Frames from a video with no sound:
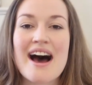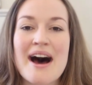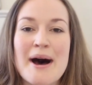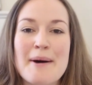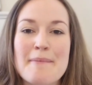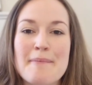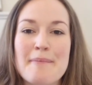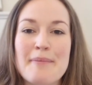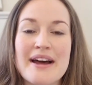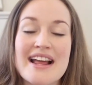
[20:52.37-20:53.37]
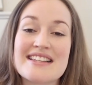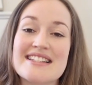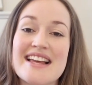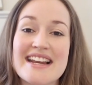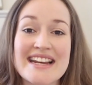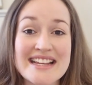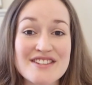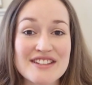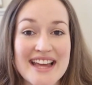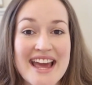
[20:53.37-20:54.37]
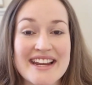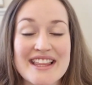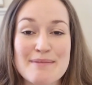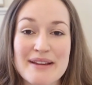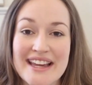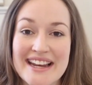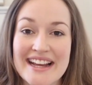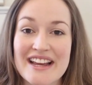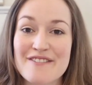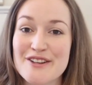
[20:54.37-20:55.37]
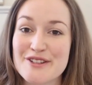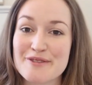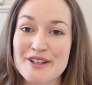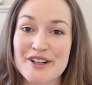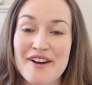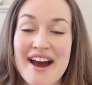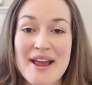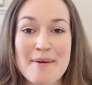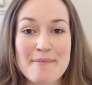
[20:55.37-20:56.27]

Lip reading: But as I said, it is really handy in the beginning if you do want to go out